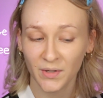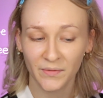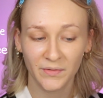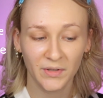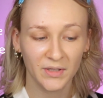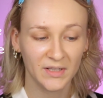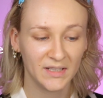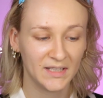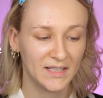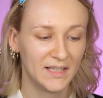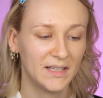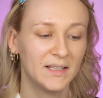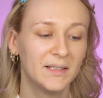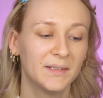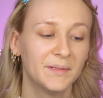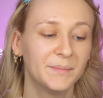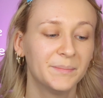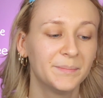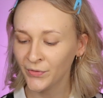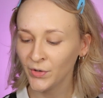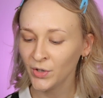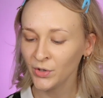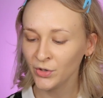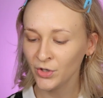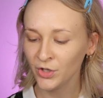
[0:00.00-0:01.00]
of the skin.
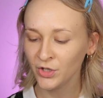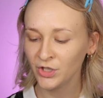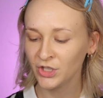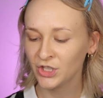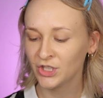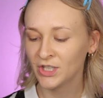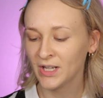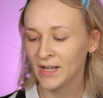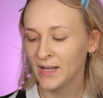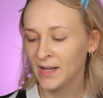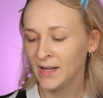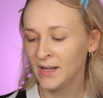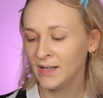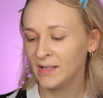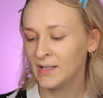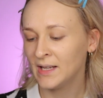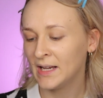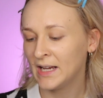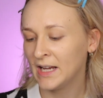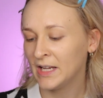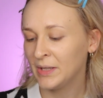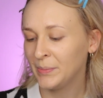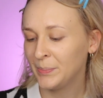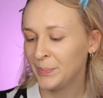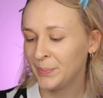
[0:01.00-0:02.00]
For the shade,
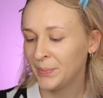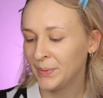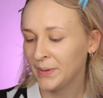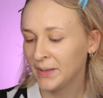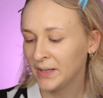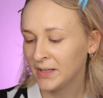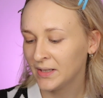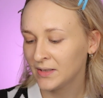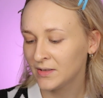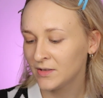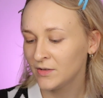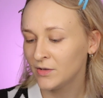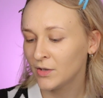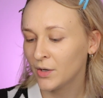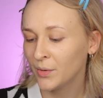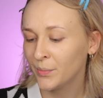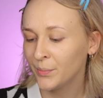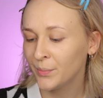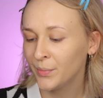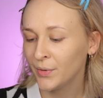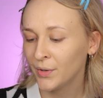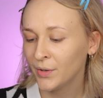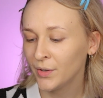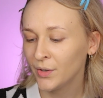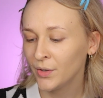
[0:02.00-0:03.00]
I picked
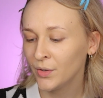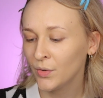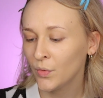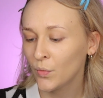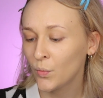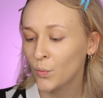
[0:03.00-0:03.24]
number